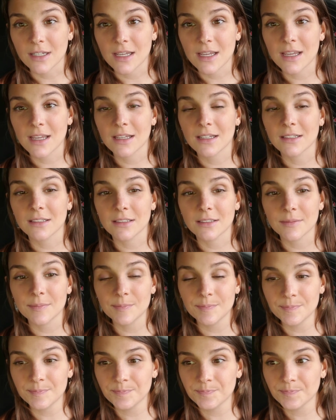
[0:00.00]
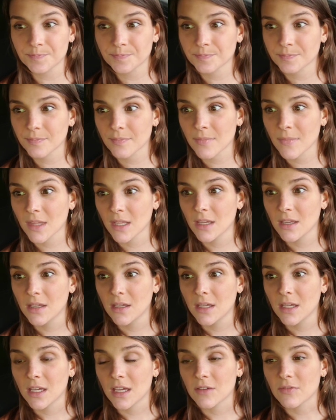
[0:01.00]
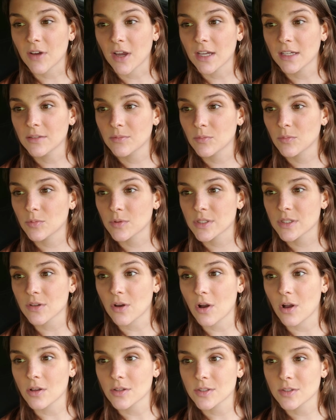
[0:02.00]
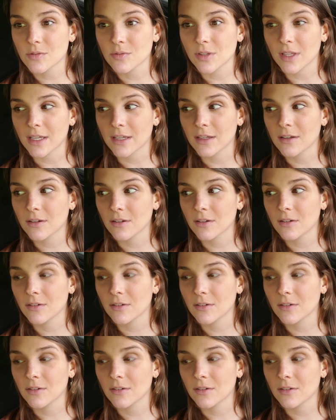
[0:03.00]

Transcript: And if I was also like